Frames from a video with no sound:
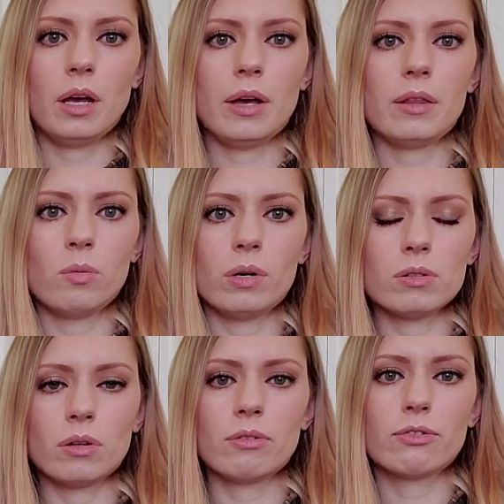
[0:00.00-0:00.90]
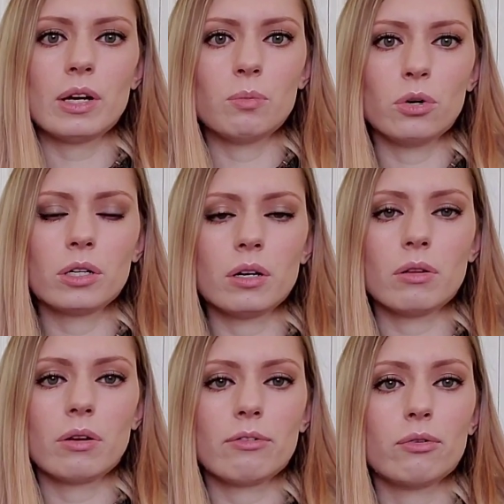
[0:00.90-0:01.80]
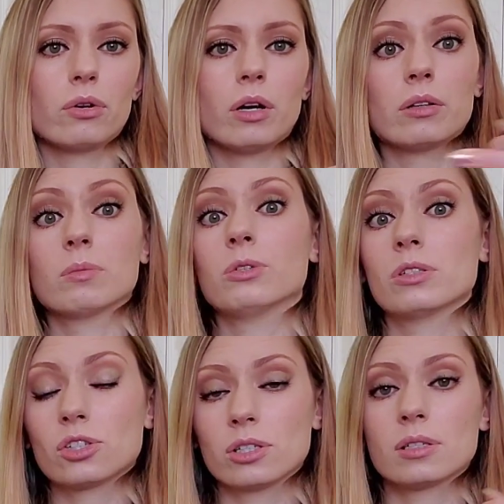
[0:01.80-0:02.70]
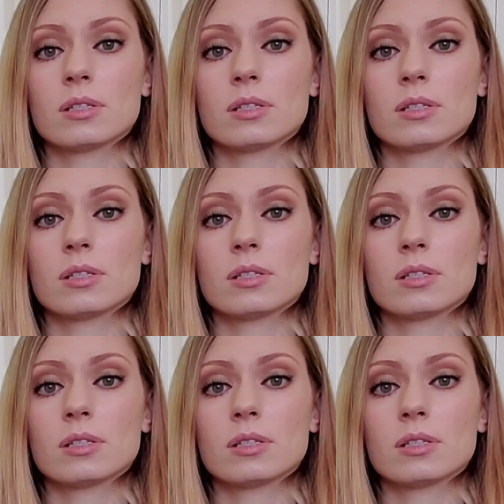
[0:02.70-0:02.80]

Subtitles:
And the ones on the fretboard are there for other musicians